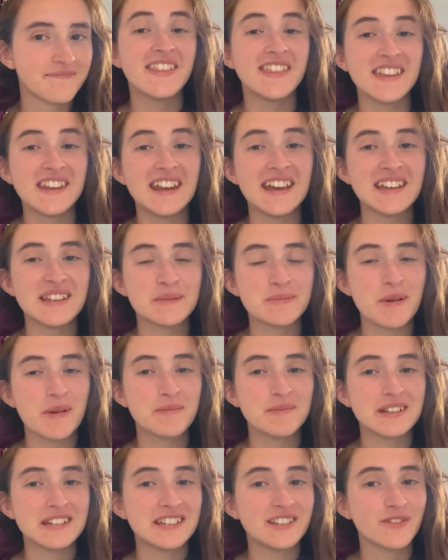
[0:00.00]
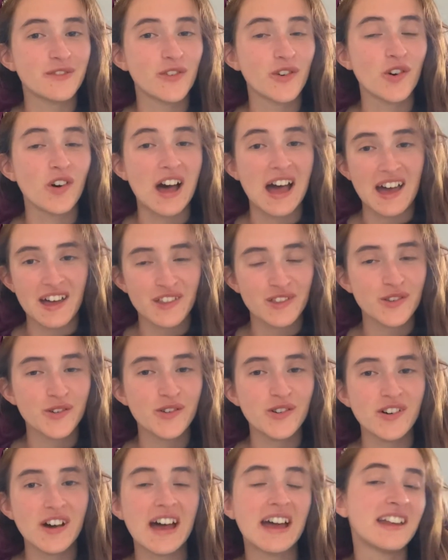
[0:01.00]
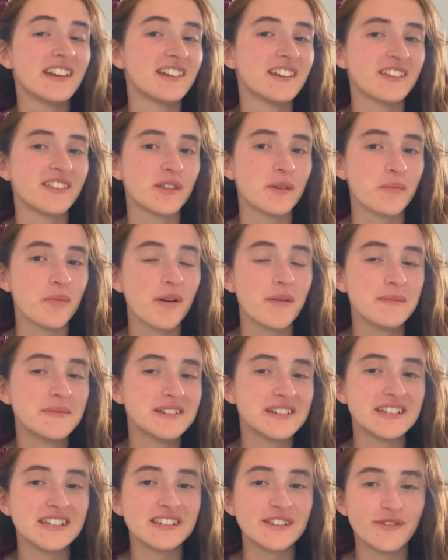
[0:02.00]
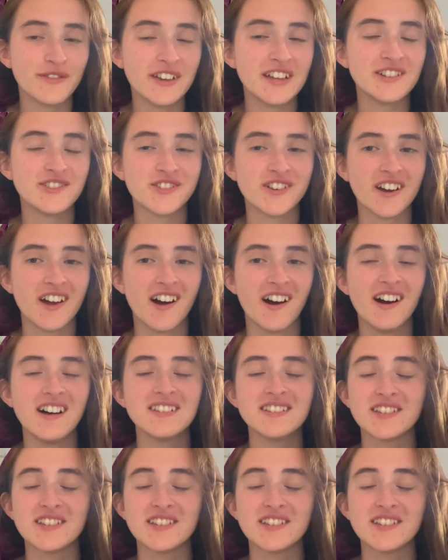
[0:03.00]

The next prompt is for Hathor, and the prompt is featuring art.